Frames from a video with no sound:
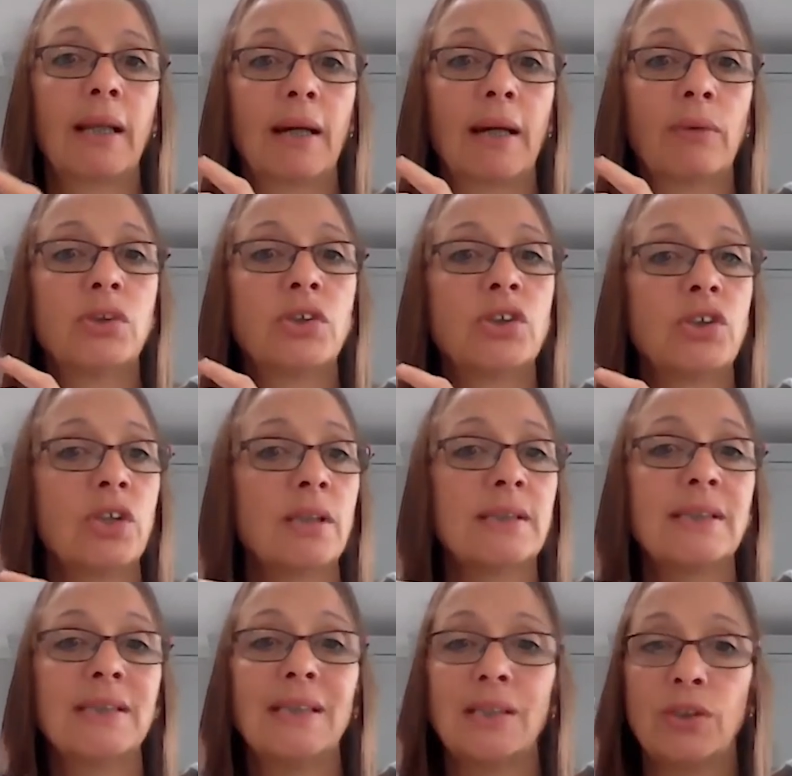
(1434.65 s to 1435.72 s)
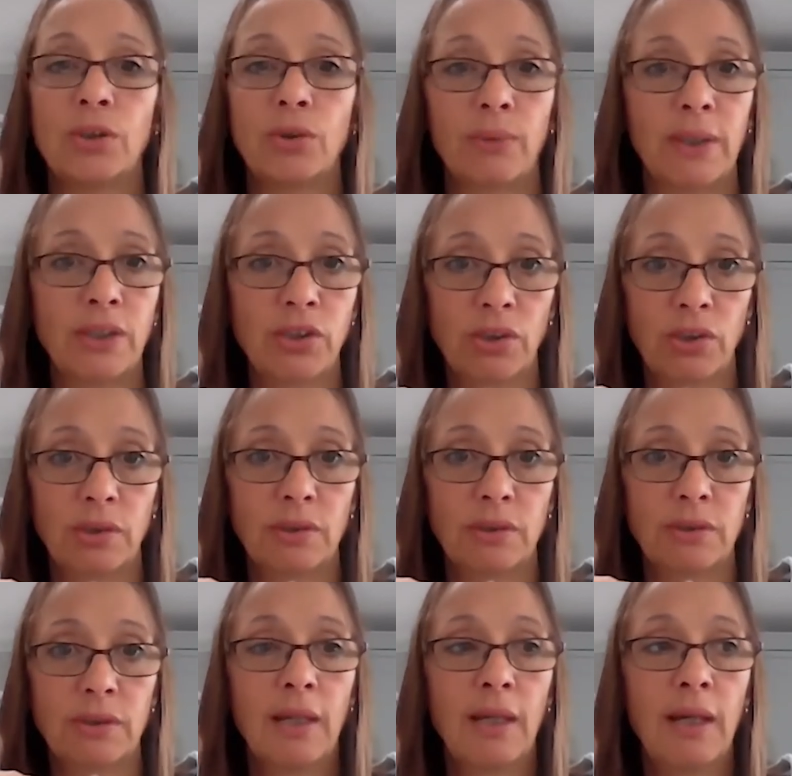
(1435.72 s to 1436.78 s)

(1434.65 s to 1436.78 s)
That was just situations,